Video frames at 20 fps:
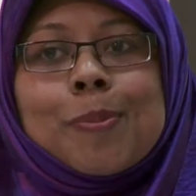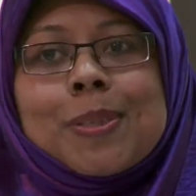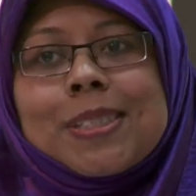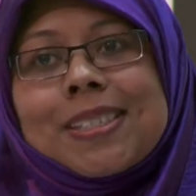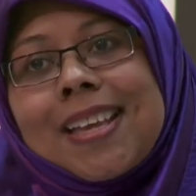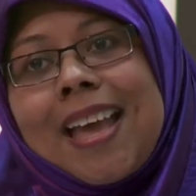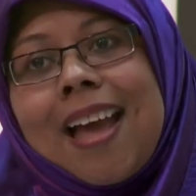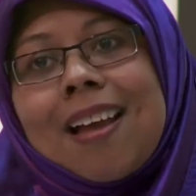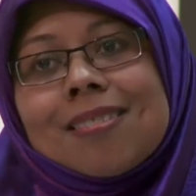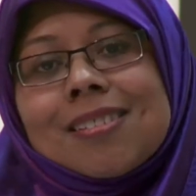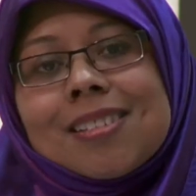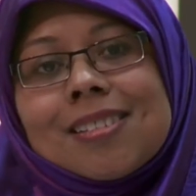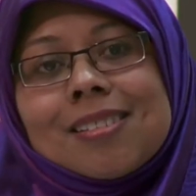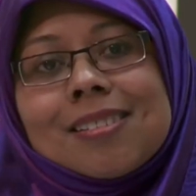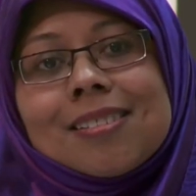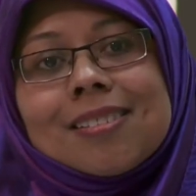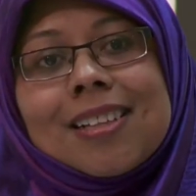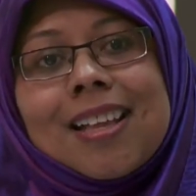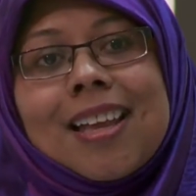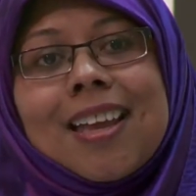Women's
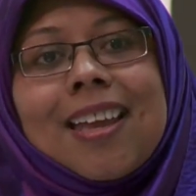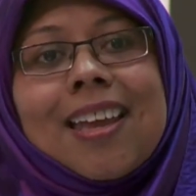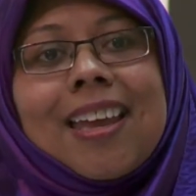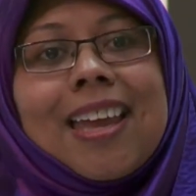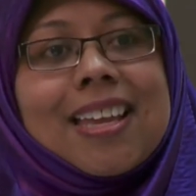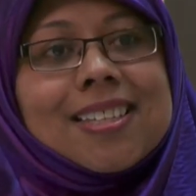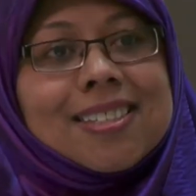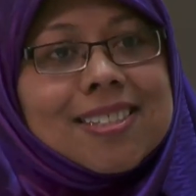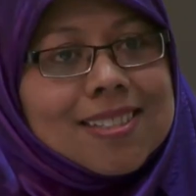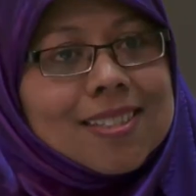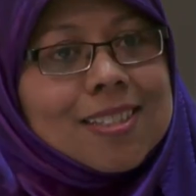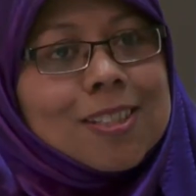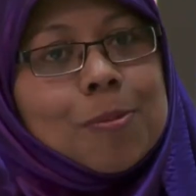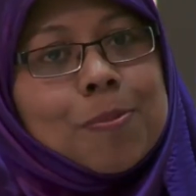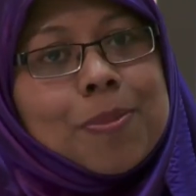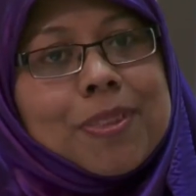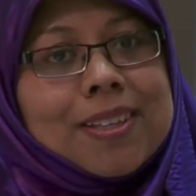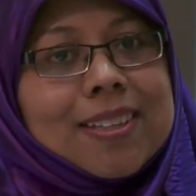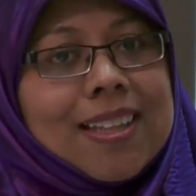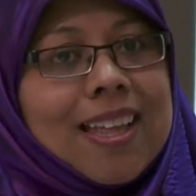Council isn't
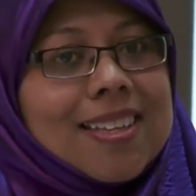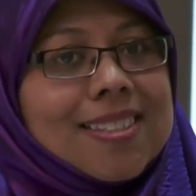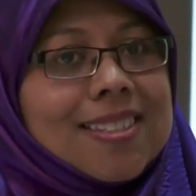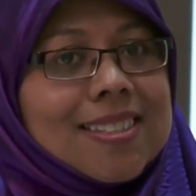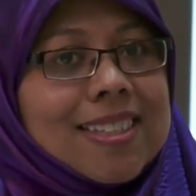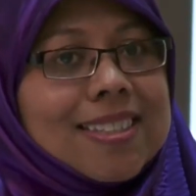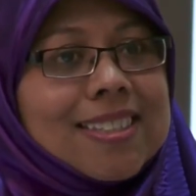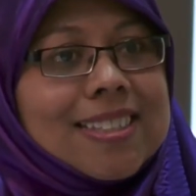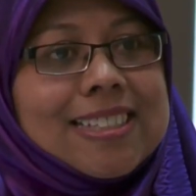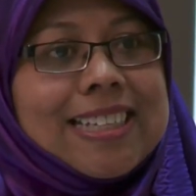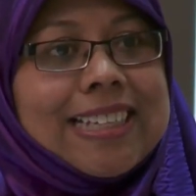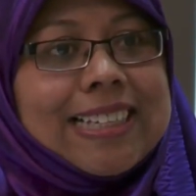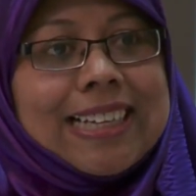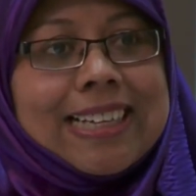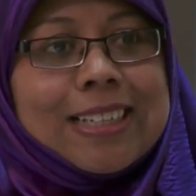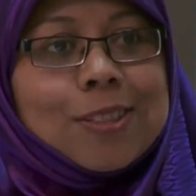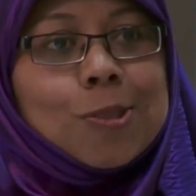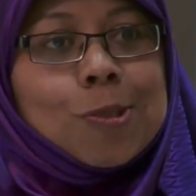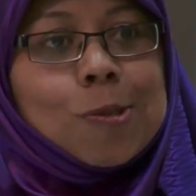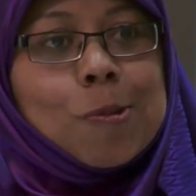something that sits
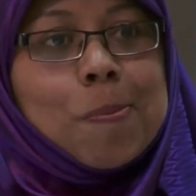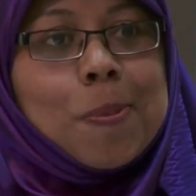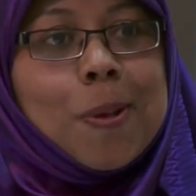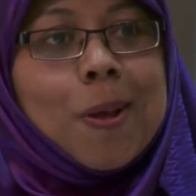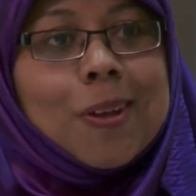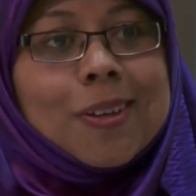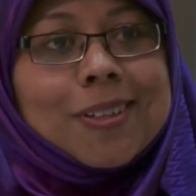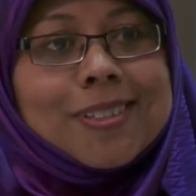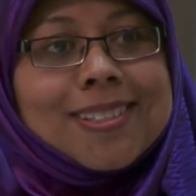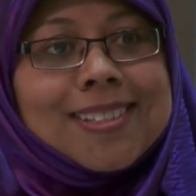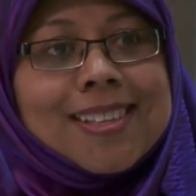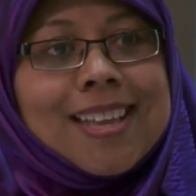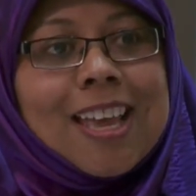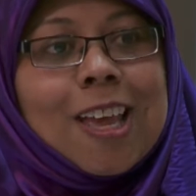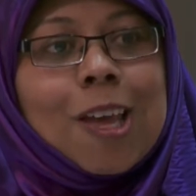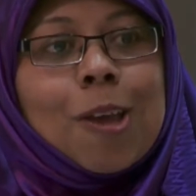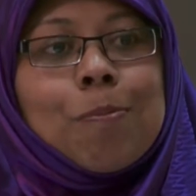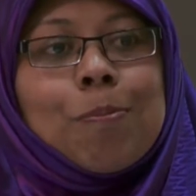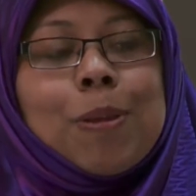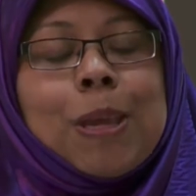neatly into a box.
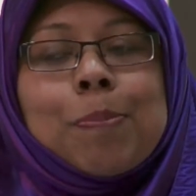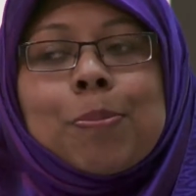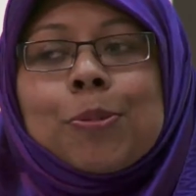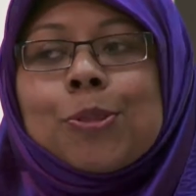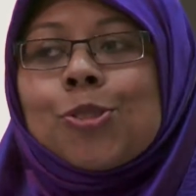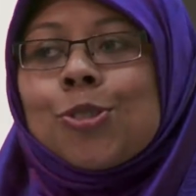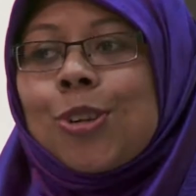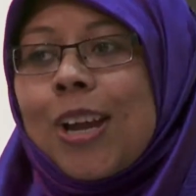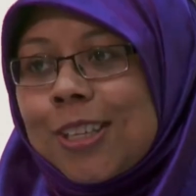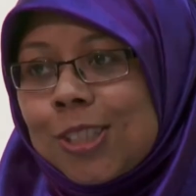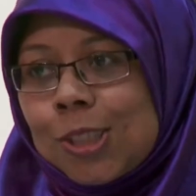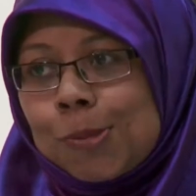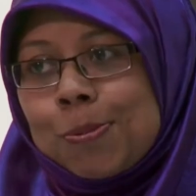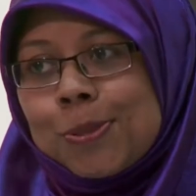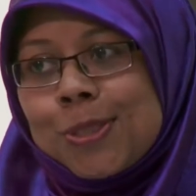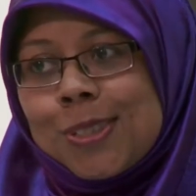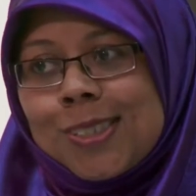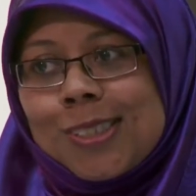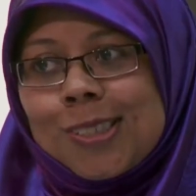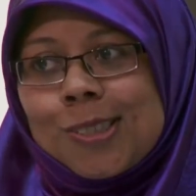People try to
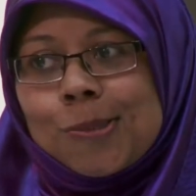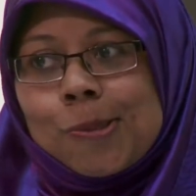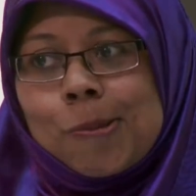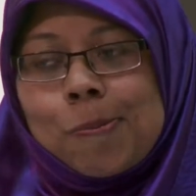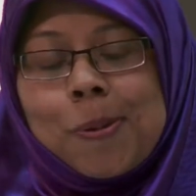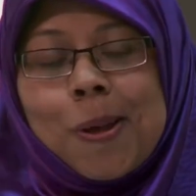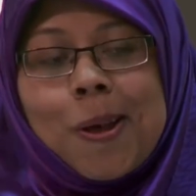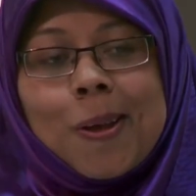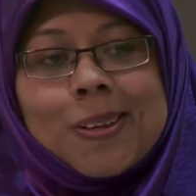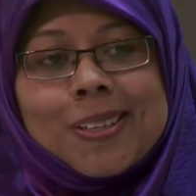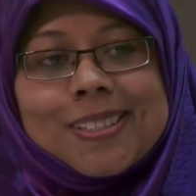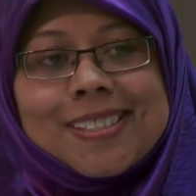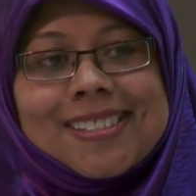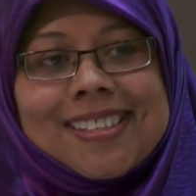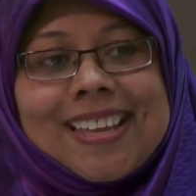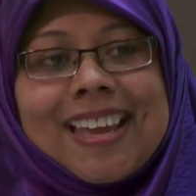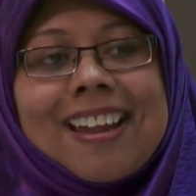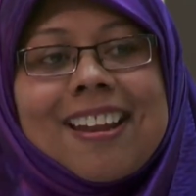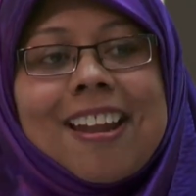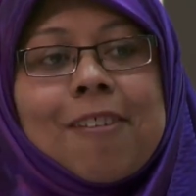put us into a
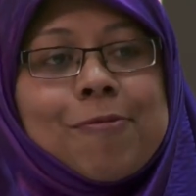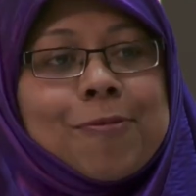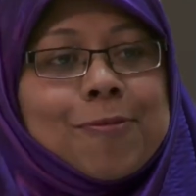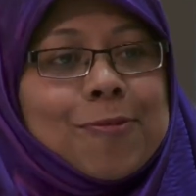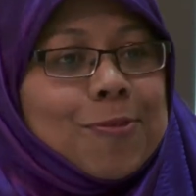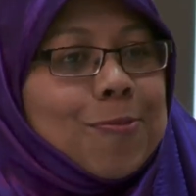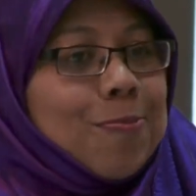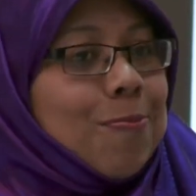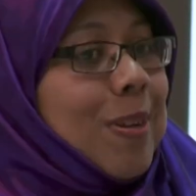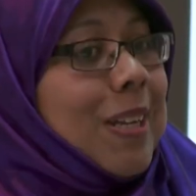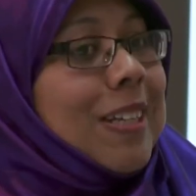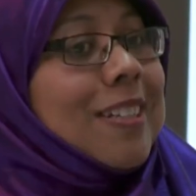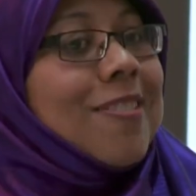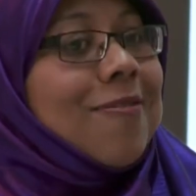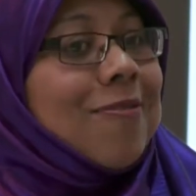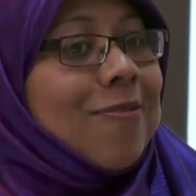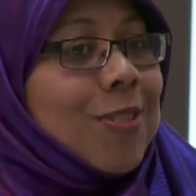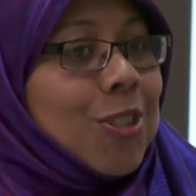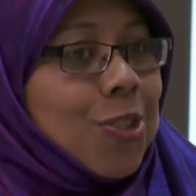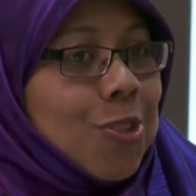box and have
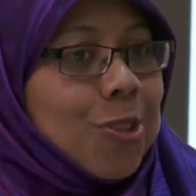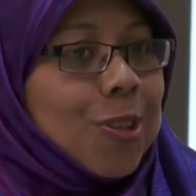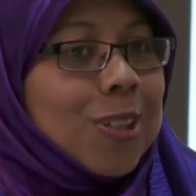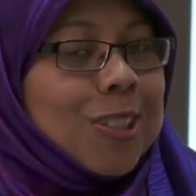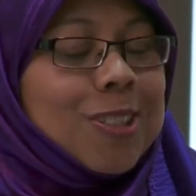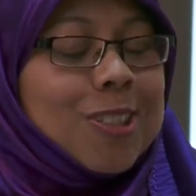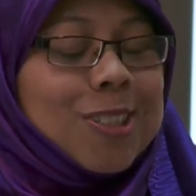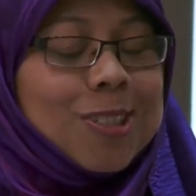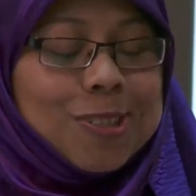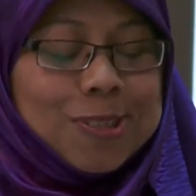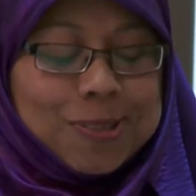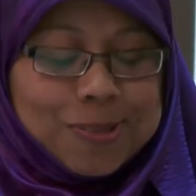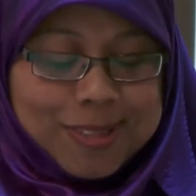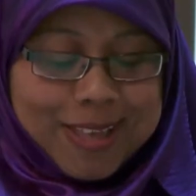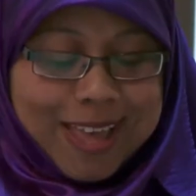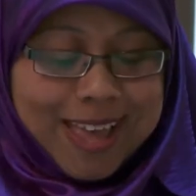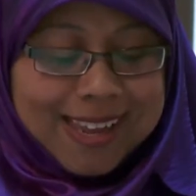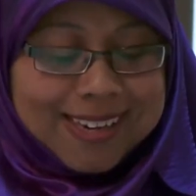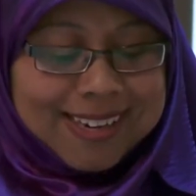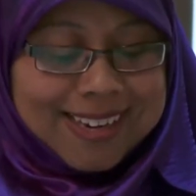been struggling to do
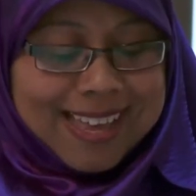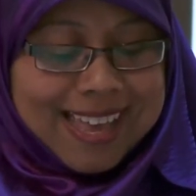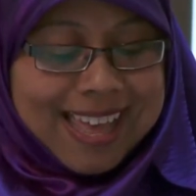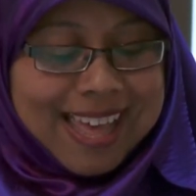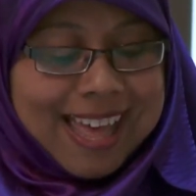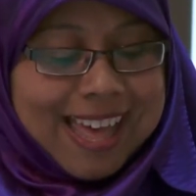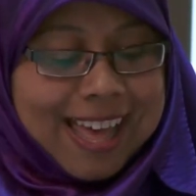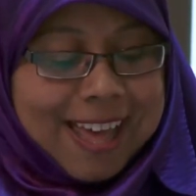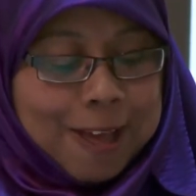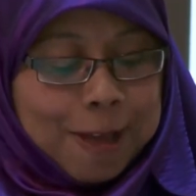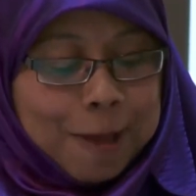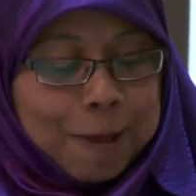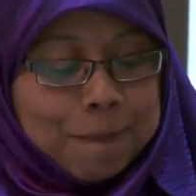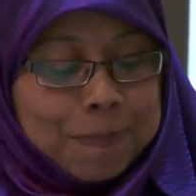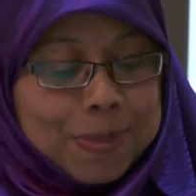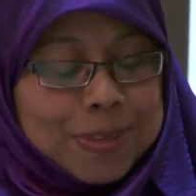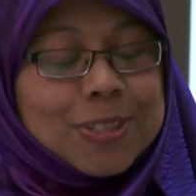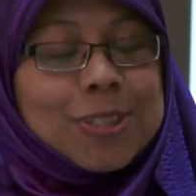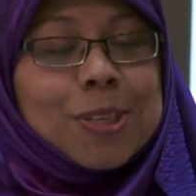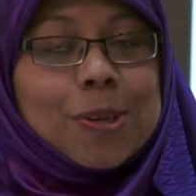that.
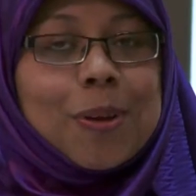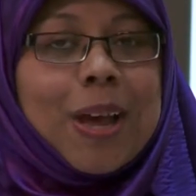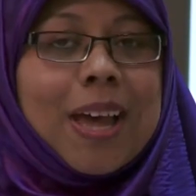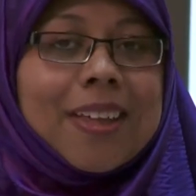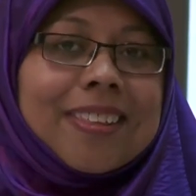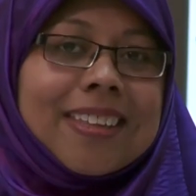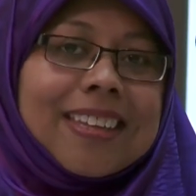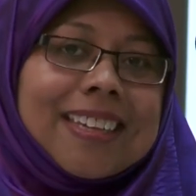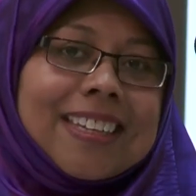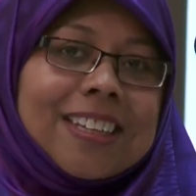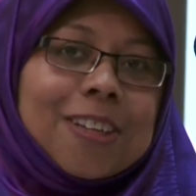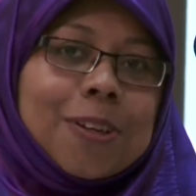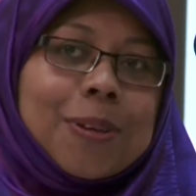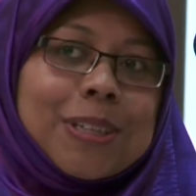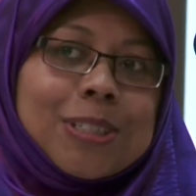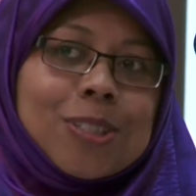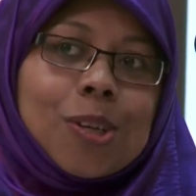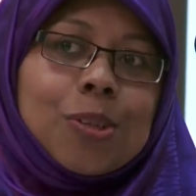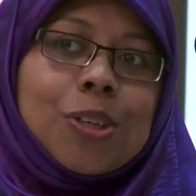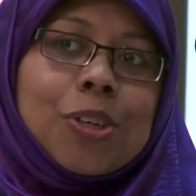So I think
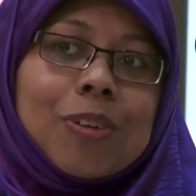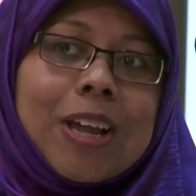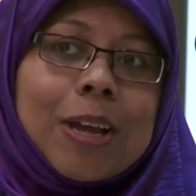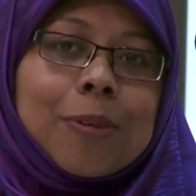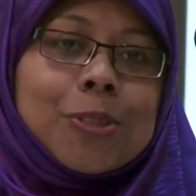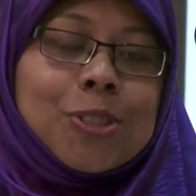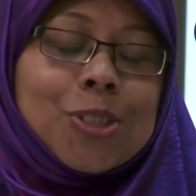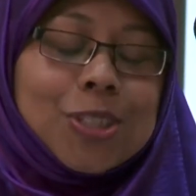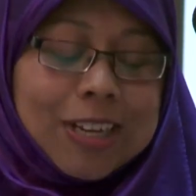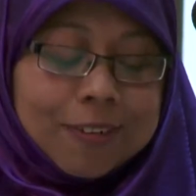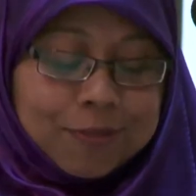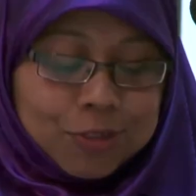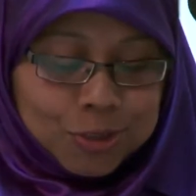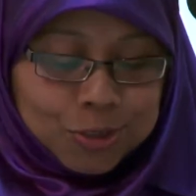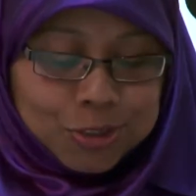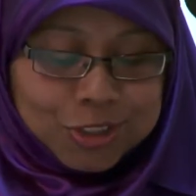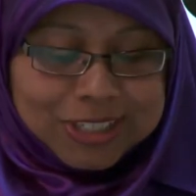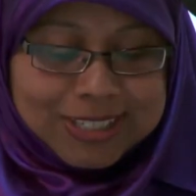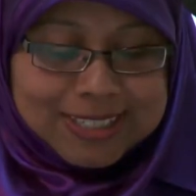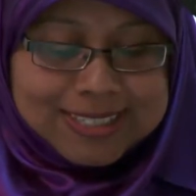it's only right we should have
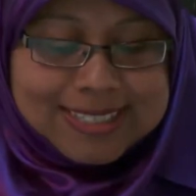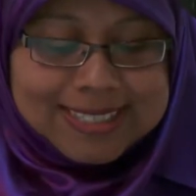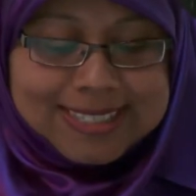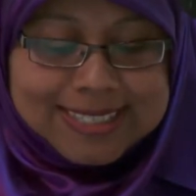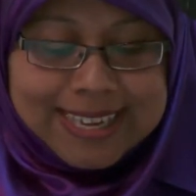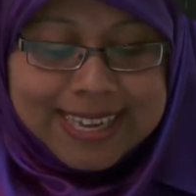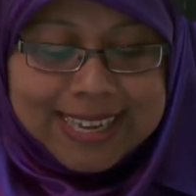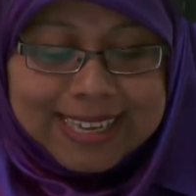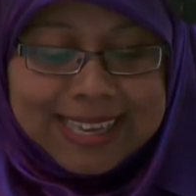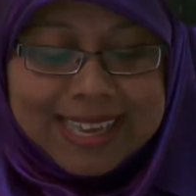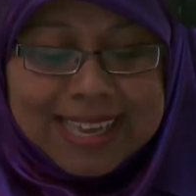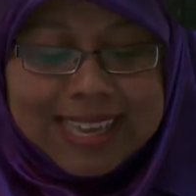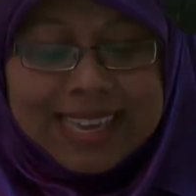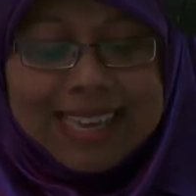George here today.